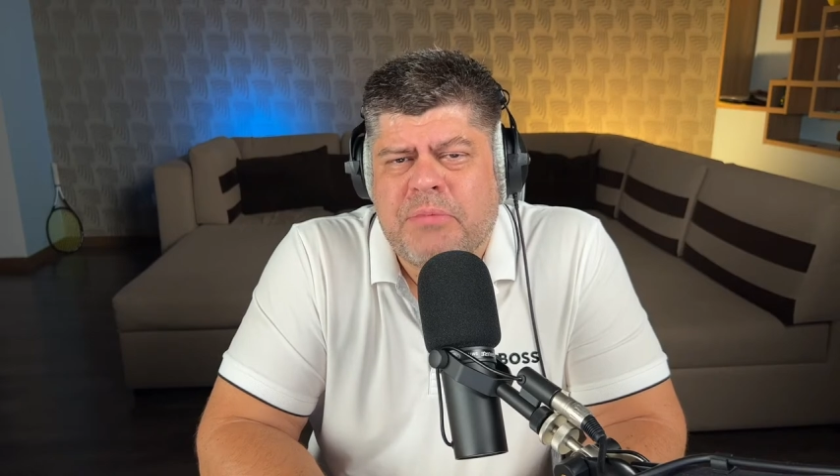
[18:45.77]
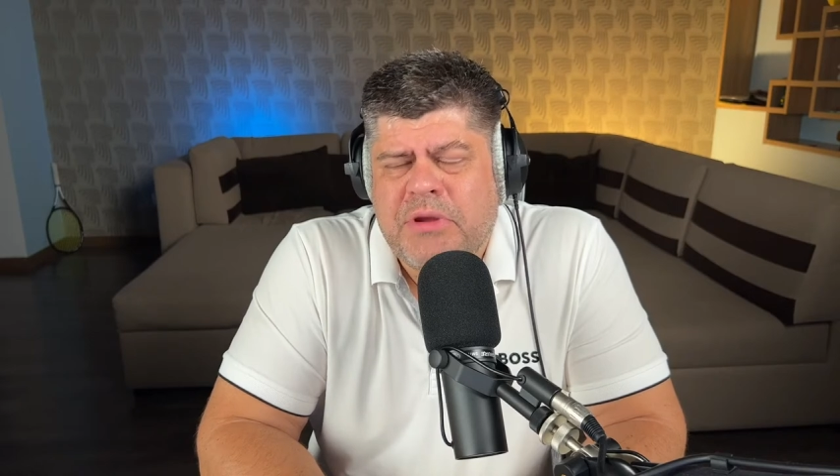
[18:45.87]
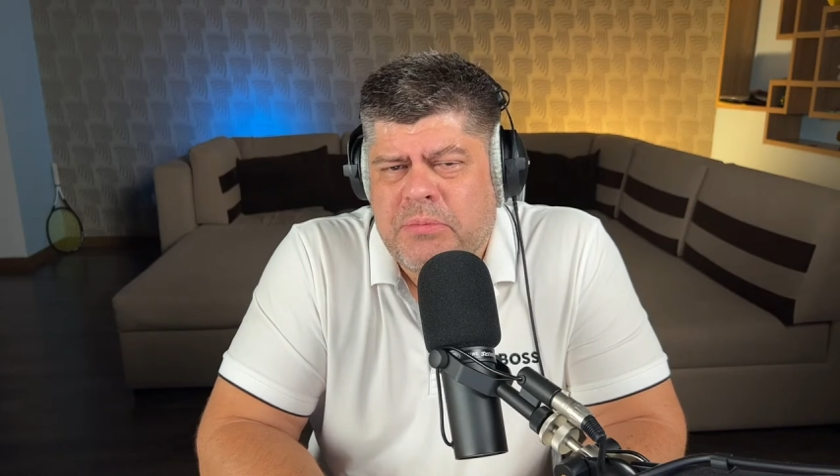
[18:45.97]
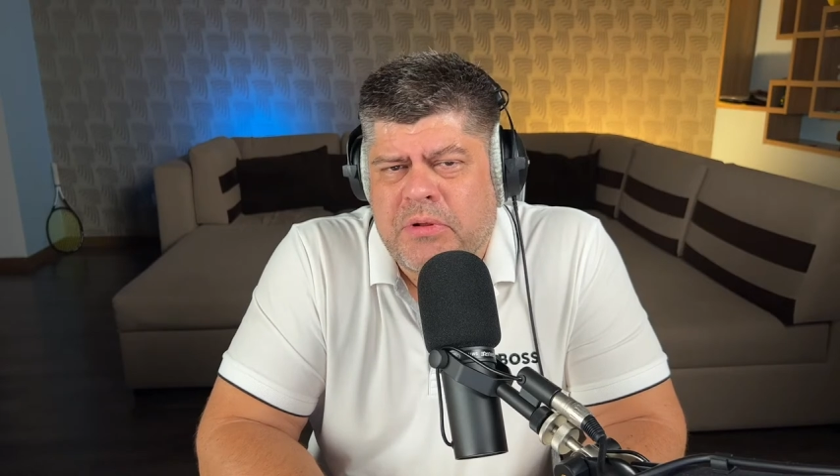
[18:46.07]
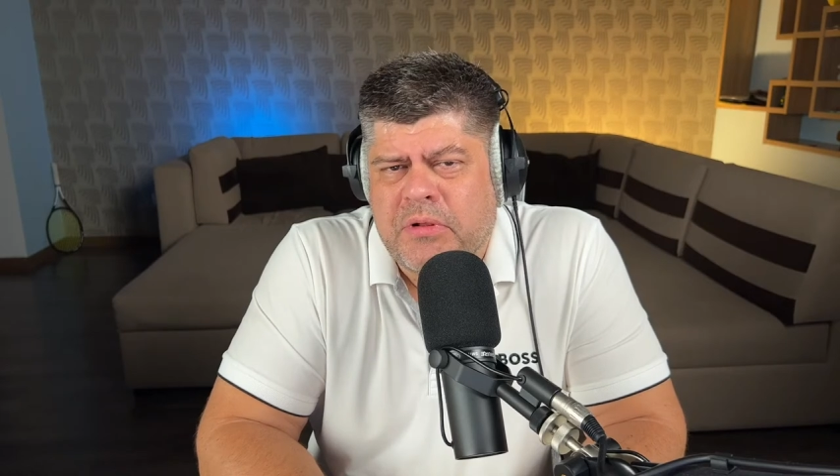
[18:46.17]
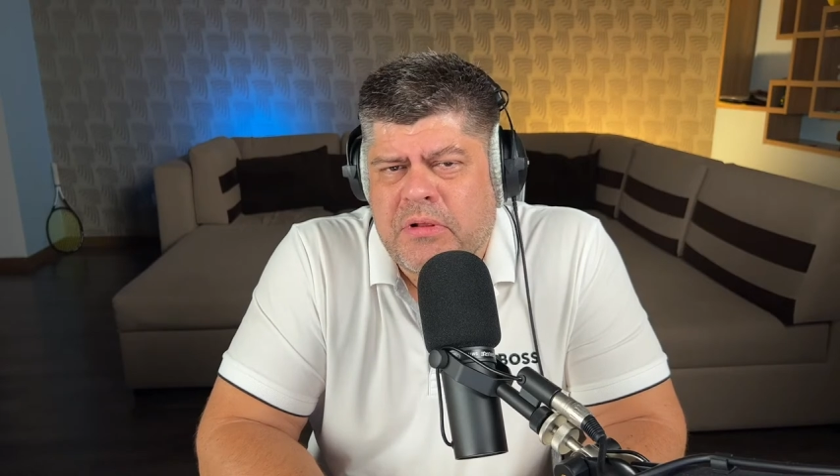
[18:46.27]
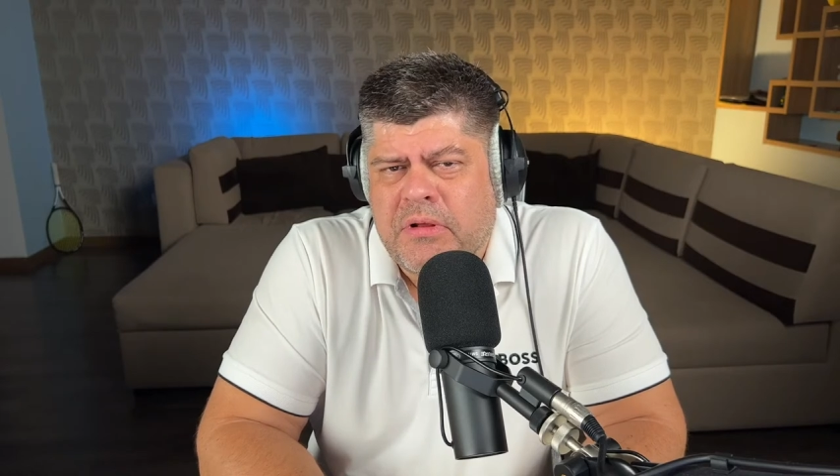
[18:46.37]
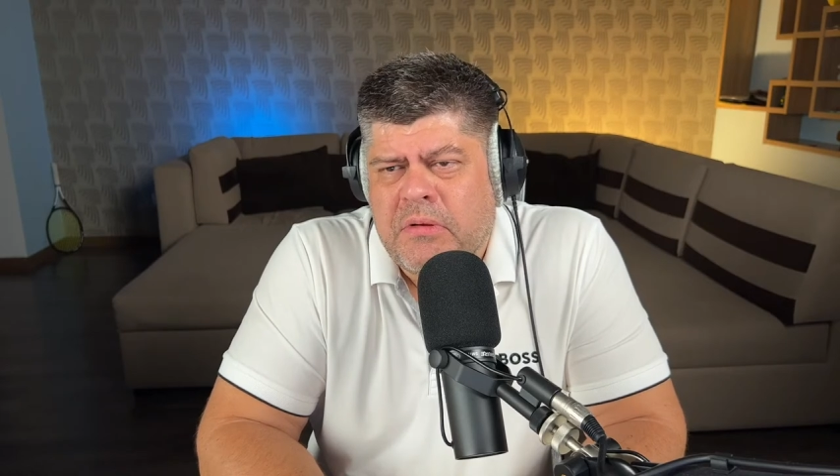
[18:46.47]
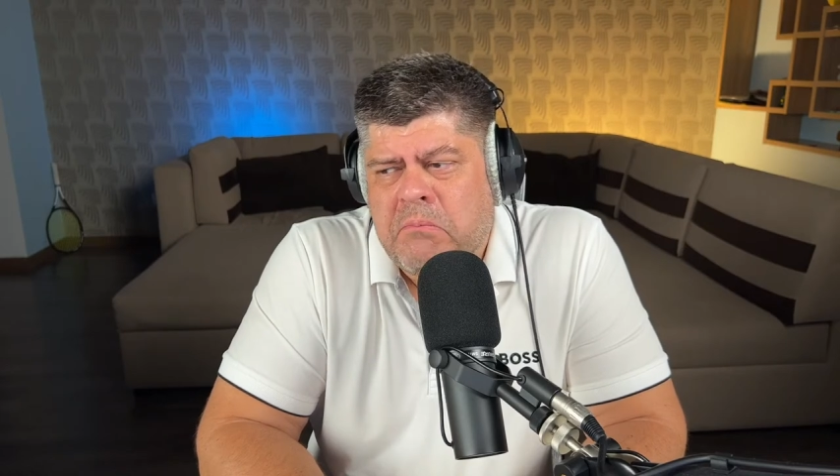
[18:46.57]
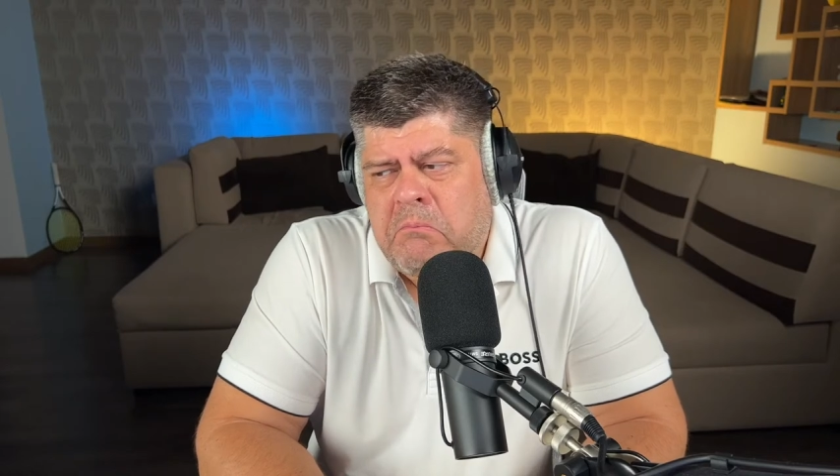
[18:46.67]
people.
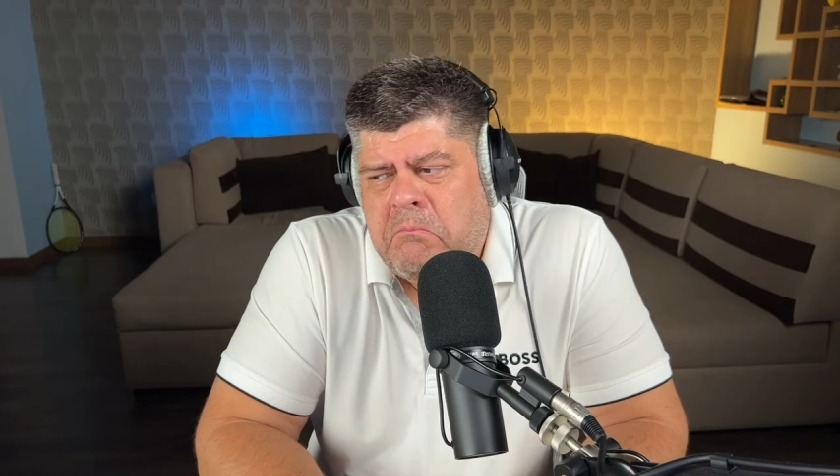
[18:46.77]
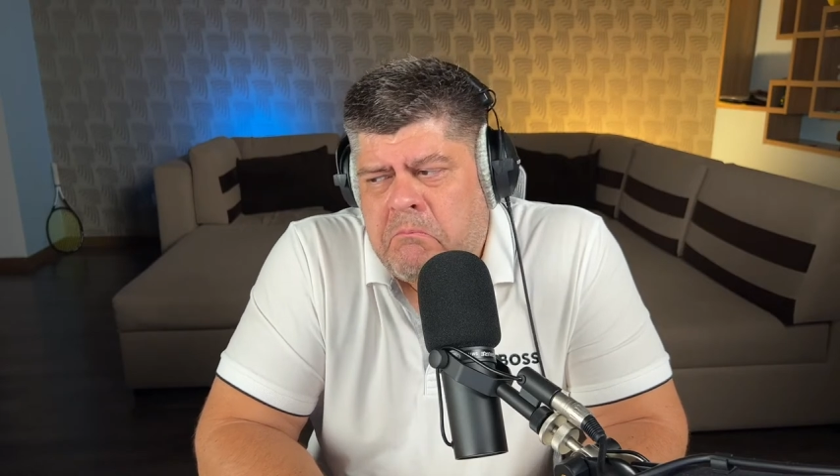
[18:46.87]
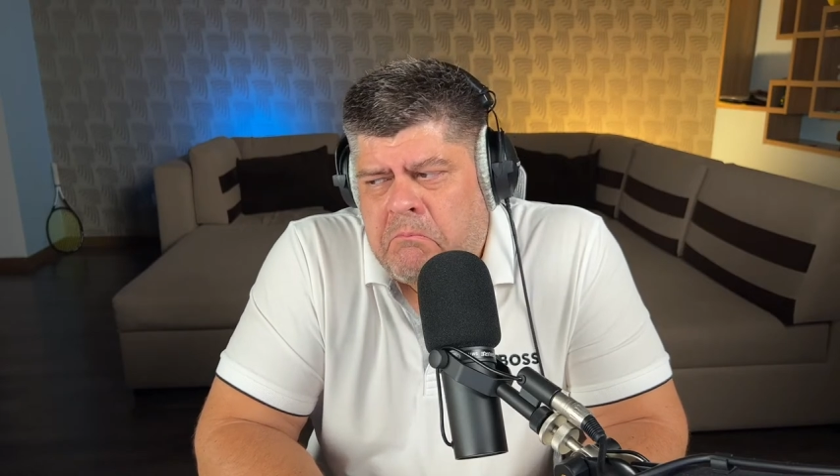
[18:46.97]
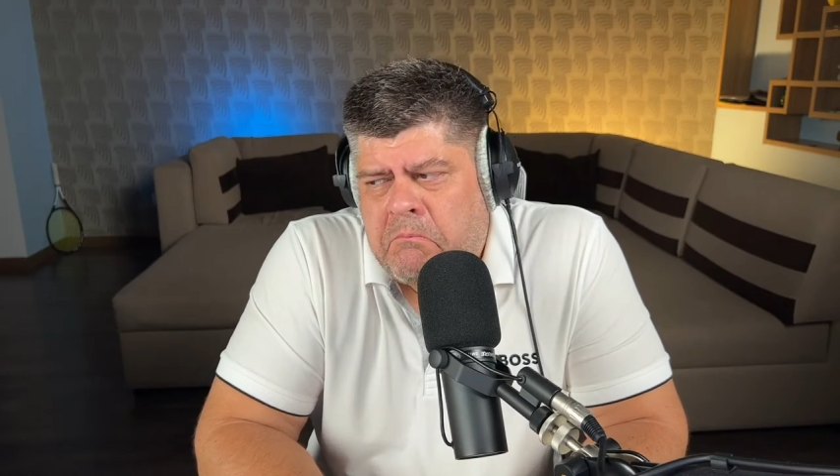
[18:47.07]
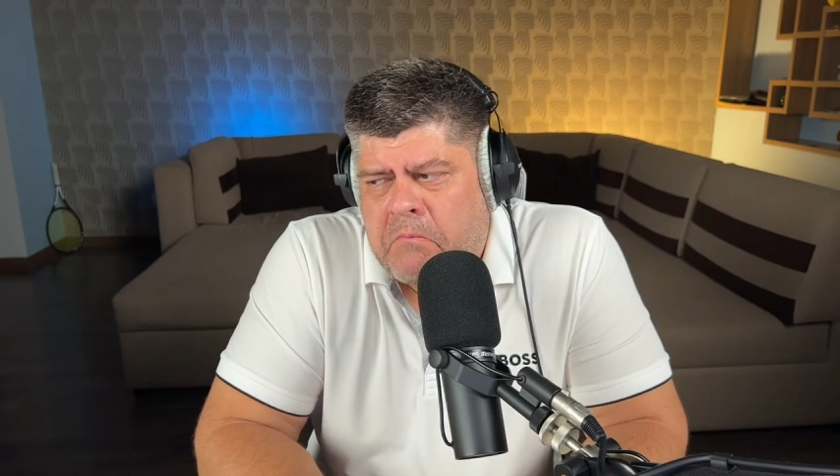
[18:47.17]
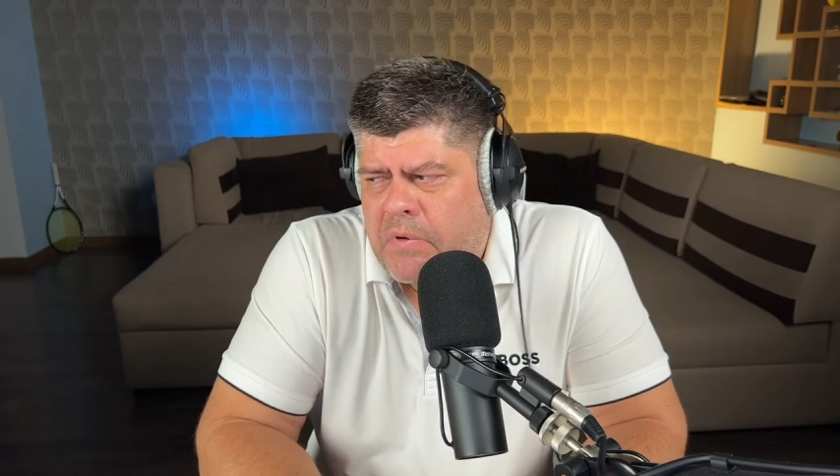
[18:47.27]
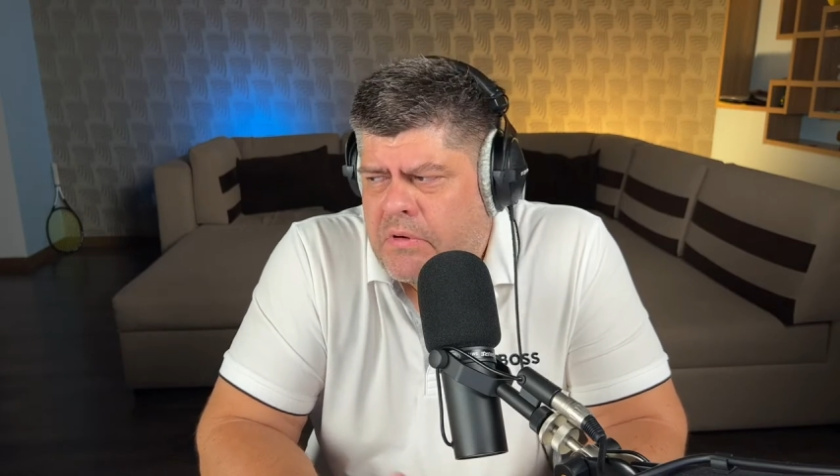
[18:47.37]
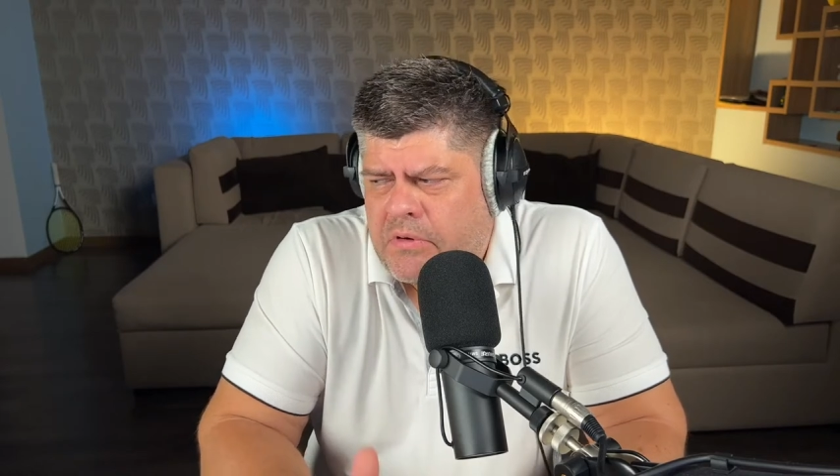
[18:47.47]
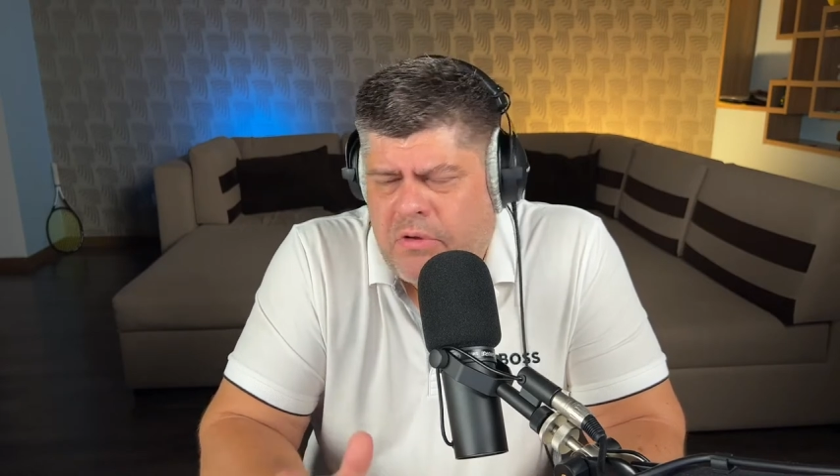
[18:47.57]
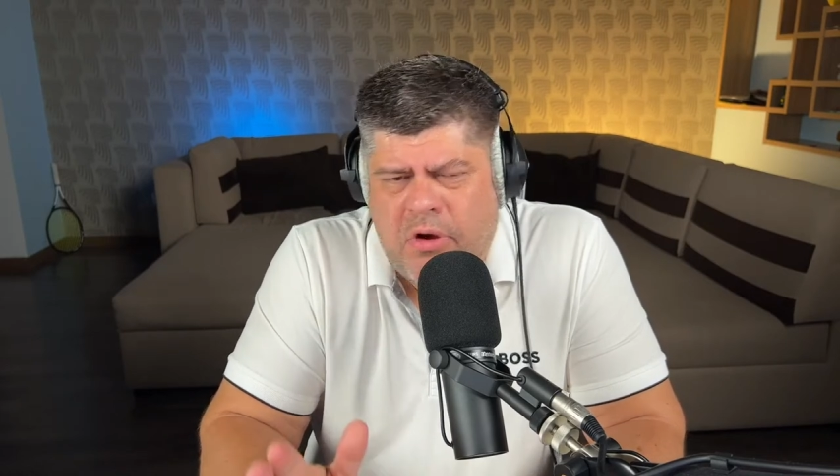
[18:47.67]
Well, I
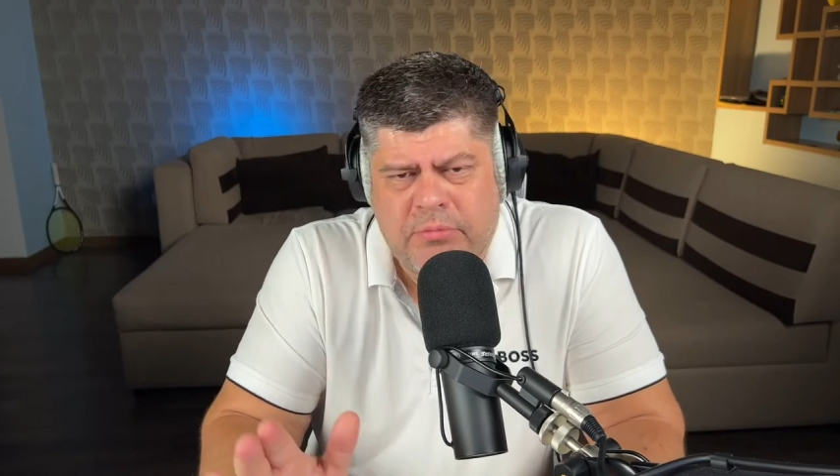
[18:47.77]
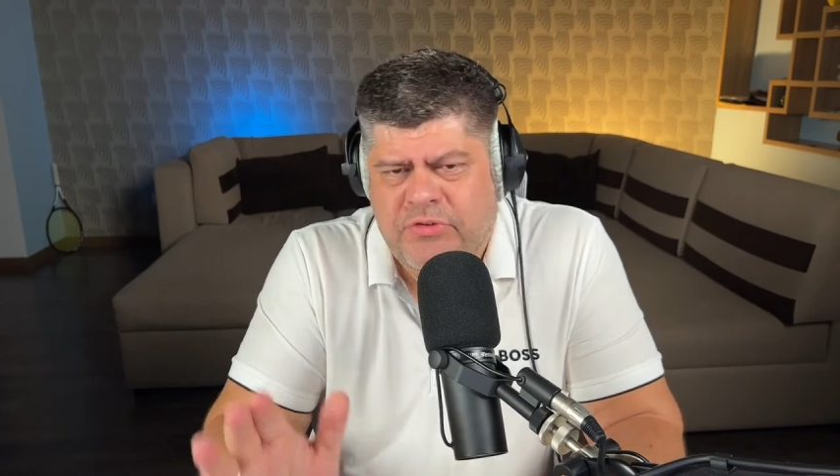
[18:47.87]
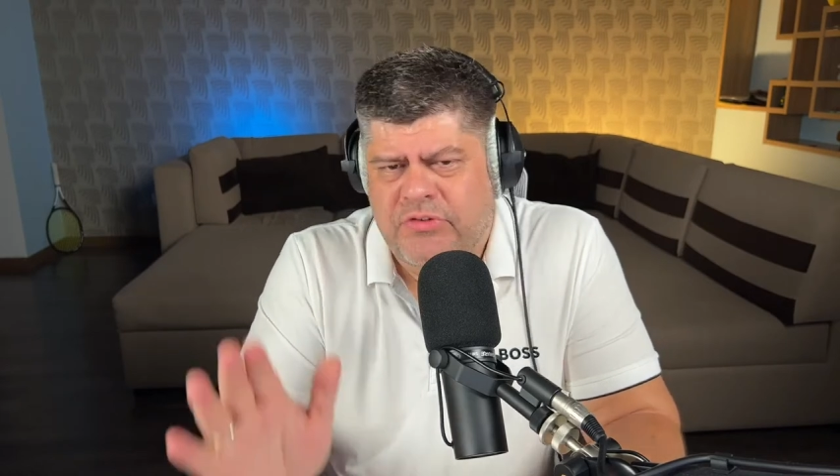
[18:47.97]
don't know.